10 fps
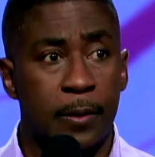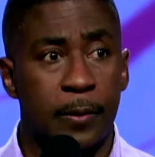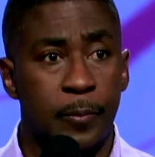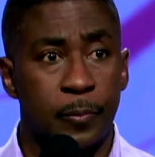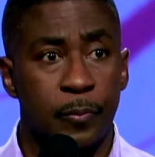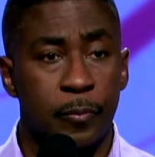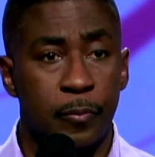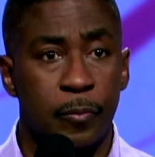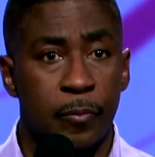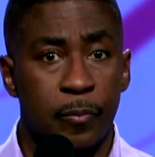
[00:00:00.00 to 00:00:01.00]

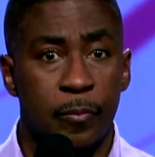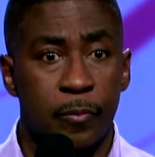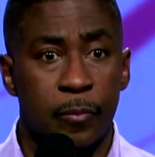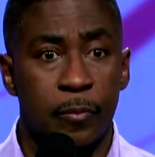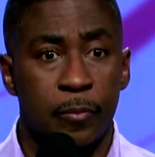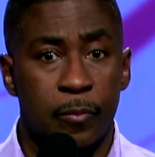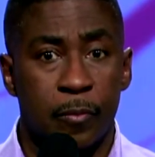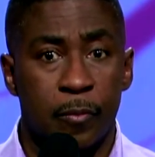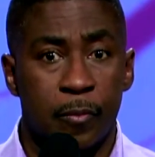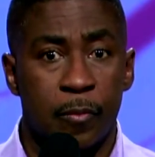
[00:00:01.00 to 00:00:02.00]

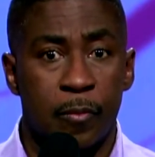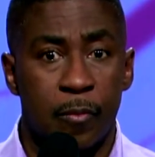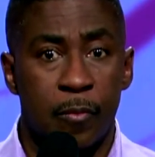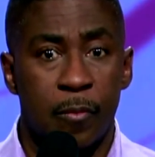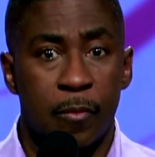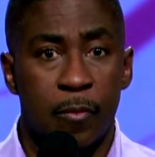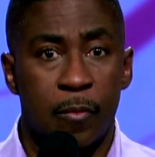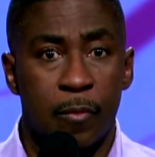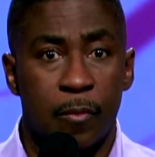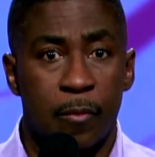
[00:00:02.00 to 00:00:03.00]

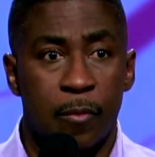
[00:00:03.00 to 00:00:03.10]
(no one is talking)